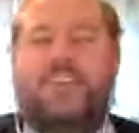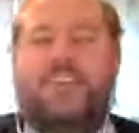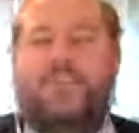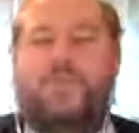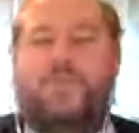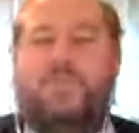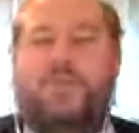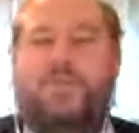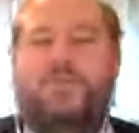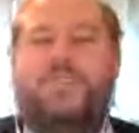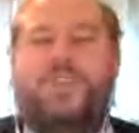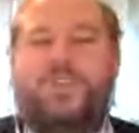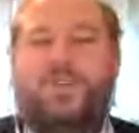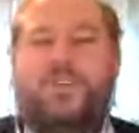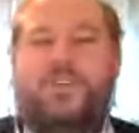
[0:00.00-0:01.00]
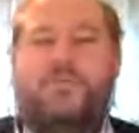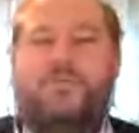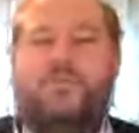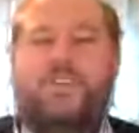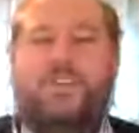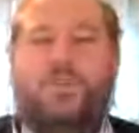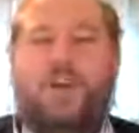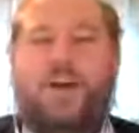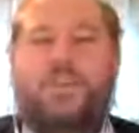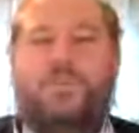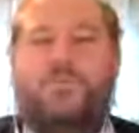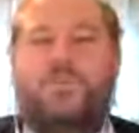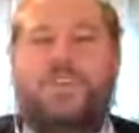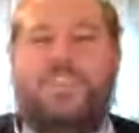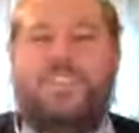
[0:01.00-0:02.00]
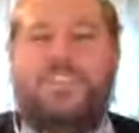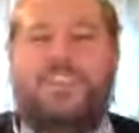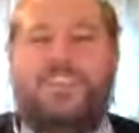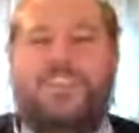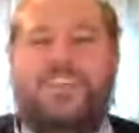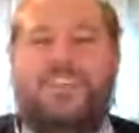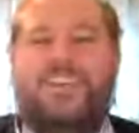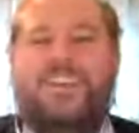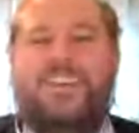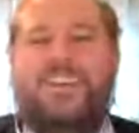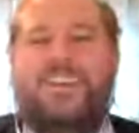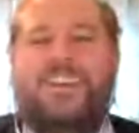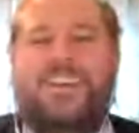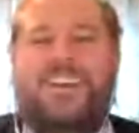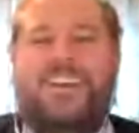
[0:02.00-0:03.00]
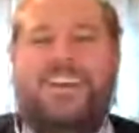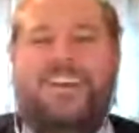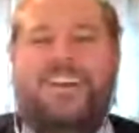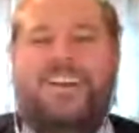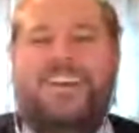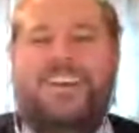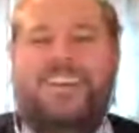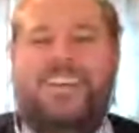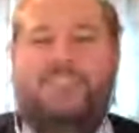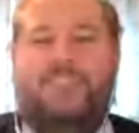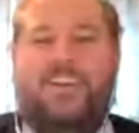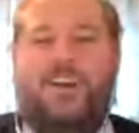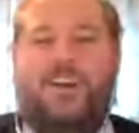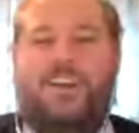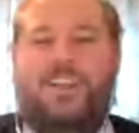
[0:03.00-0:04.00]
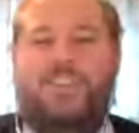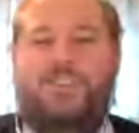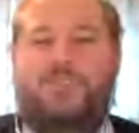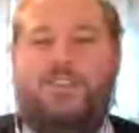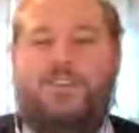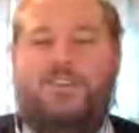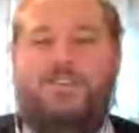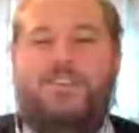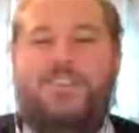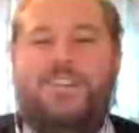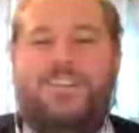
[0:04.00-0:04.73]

that we both saw the movie rather recently, given our intro.